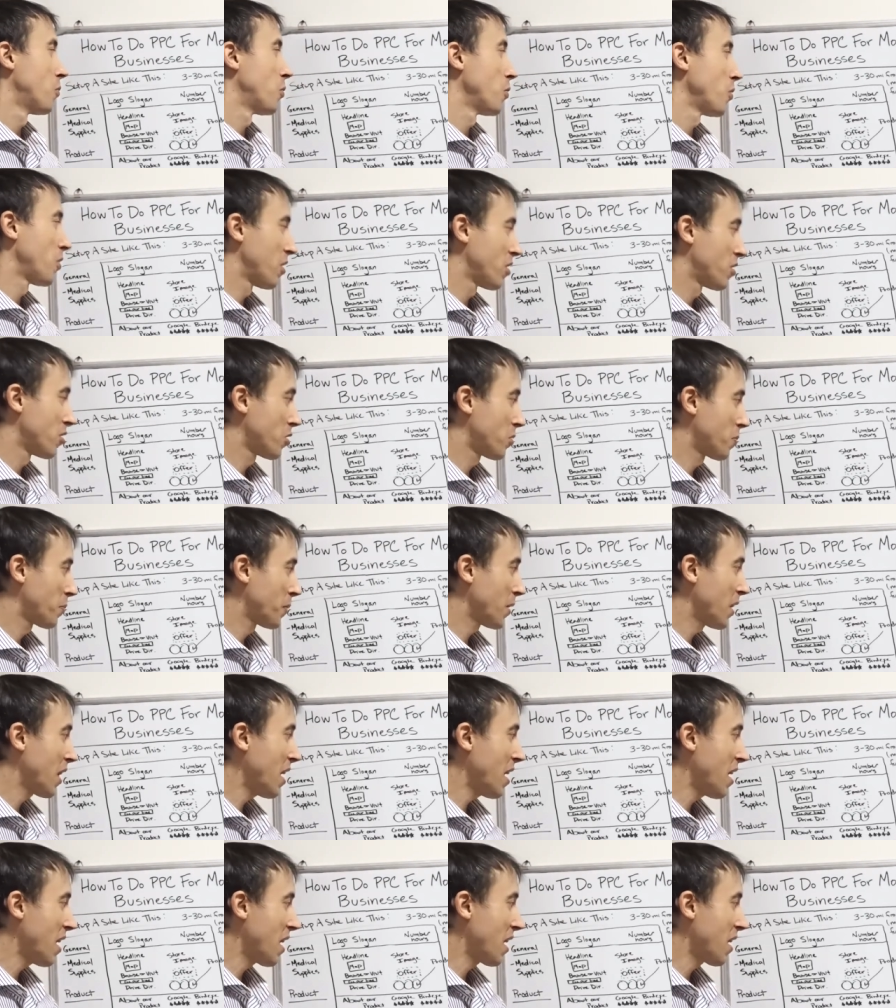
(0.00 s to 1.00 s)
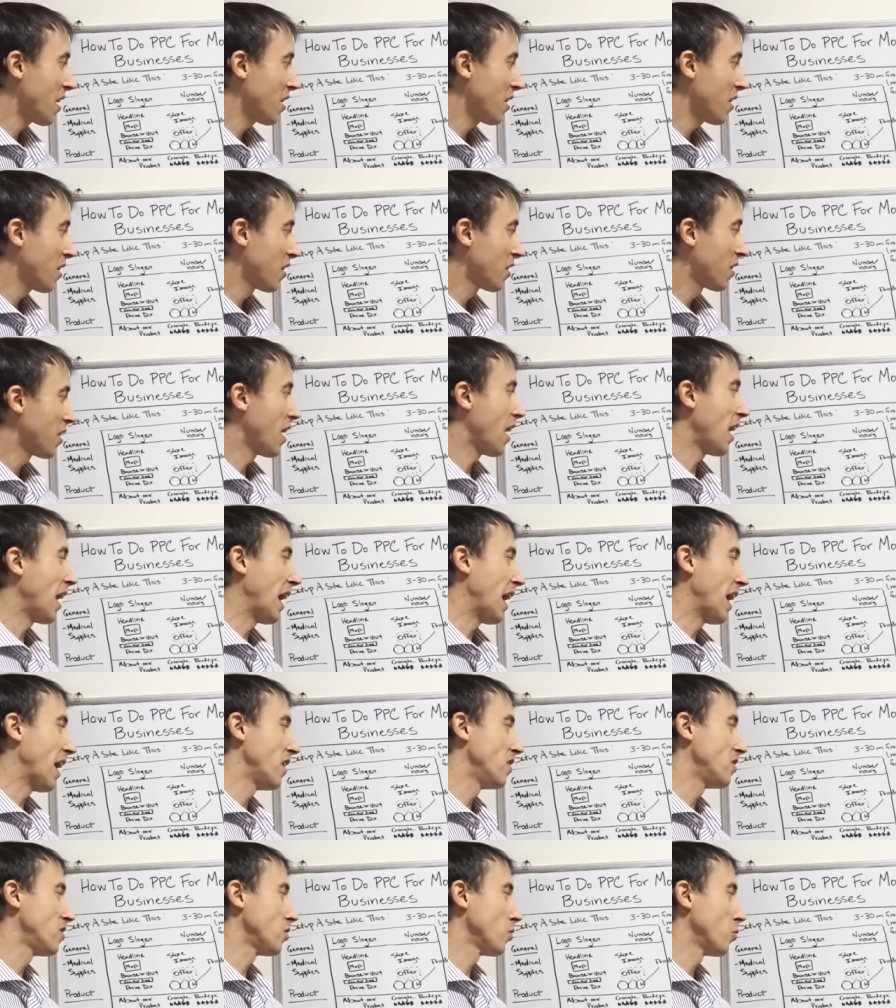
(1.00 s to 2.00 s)
For the display
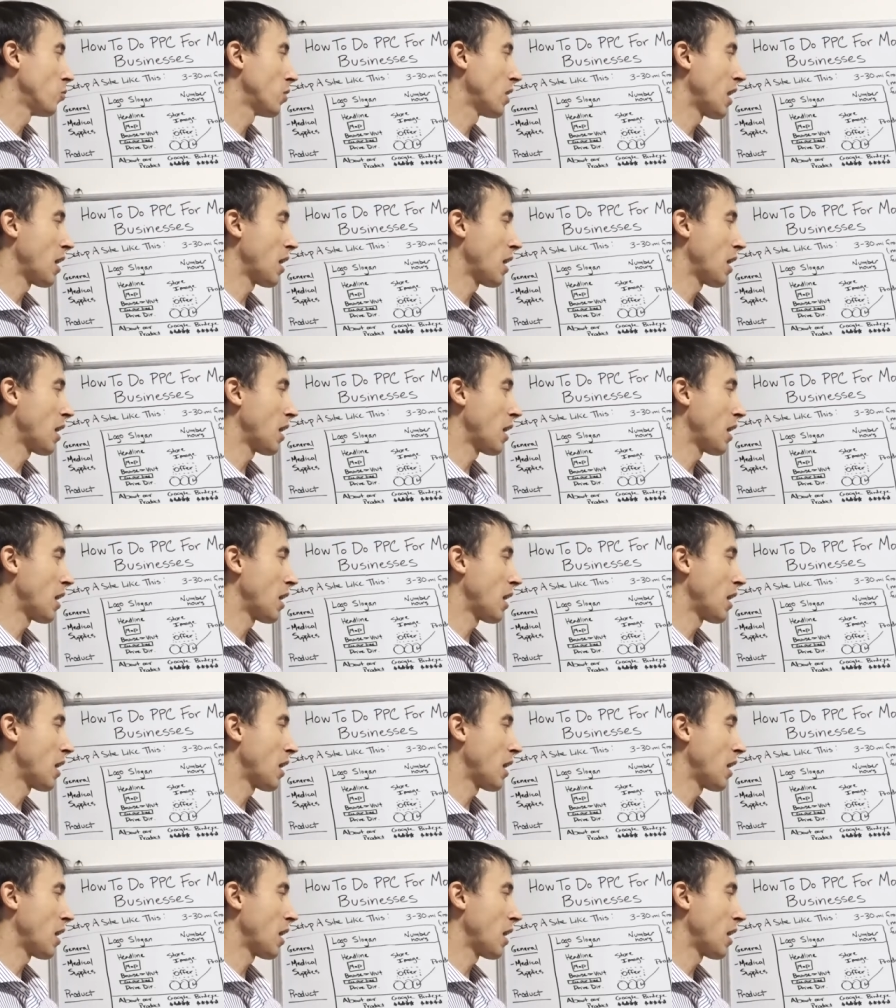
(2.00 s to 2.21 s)
ads,